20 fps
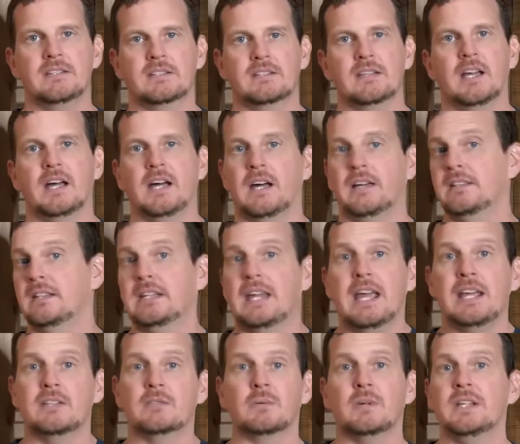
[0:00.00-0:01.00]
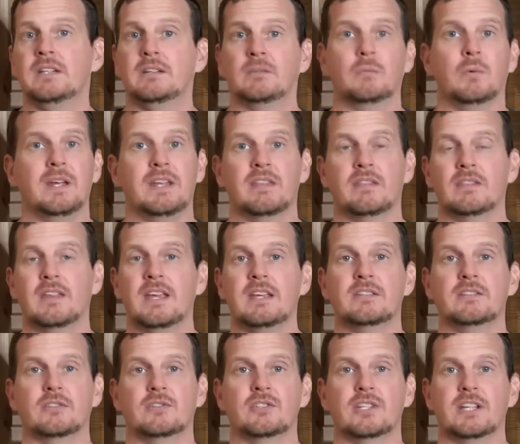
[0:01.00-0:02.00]
the days when things
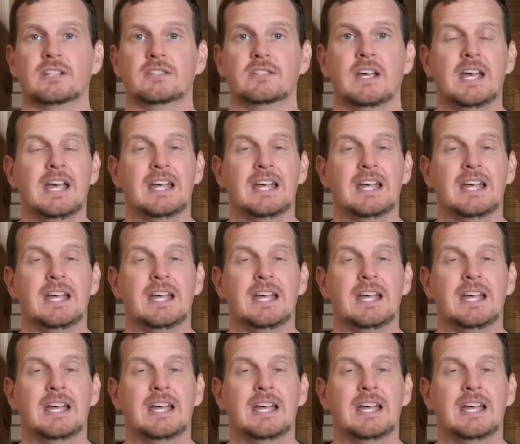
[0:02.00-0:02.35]
are just